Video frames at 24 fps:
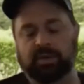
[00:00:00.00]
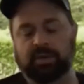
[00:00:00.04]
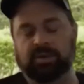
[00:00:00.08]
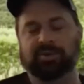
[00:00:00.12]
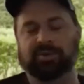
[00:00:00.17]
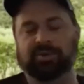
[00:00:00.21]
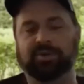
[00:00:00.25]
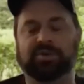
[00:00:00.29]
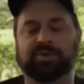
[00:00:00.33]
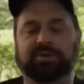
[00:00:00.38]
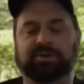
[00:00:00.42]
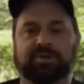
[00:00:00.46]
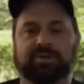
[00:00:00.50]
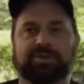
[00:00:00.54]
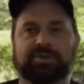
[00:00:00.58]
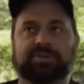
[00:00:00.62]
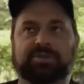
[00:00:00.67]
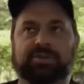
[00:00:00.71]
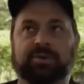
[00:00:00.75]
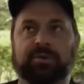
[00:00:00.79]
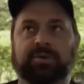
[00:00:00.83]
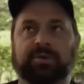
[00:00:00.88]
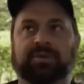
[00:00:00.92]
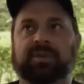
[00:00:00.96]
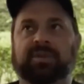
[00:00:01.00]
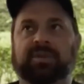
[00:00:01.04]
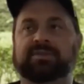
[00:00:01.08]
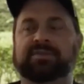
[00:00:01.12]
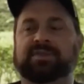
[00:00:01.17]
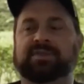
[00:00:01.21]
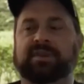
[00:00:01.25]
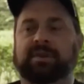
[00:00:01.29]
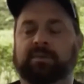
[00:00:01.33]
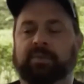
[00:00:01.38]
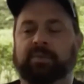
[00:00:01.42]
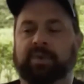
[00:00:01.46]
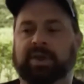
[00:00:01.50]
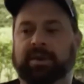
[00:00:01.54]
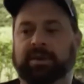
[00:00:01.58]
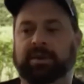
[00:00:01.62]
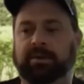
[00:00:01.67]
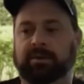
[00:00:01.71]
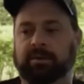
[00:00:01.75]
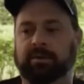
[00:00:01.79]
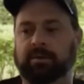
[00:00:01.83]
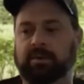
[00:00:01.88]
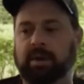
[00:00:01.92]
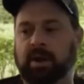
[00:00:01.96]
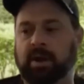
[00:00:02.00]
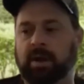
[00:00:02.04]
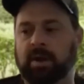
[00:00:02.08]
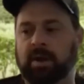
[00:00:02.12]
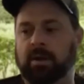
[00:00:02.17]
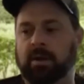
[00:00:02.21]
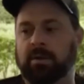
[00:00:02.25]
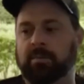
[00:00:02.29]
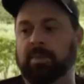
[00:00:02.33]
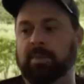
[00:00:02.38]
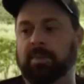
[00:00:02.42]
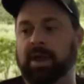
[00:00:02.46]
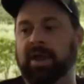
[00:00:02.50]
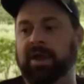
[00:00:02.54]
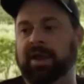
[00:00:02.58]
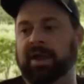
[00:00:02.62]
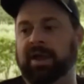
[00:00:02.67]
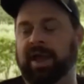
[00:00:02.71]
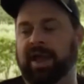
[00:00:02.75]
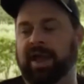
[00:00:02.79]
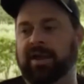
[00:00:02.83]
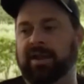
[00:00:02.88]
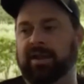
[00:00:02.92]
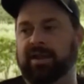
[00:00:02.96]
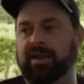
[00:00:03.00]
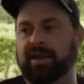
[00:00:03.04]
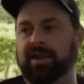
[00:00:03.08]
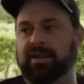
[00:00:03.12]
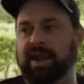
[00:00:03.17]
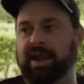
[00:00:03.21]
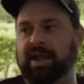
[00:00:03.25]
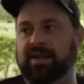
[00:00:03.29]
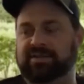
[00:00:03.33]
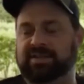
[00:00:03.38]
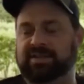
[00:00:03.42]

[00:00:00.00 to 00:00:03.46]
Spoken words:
there's two things that we do. And again, and not to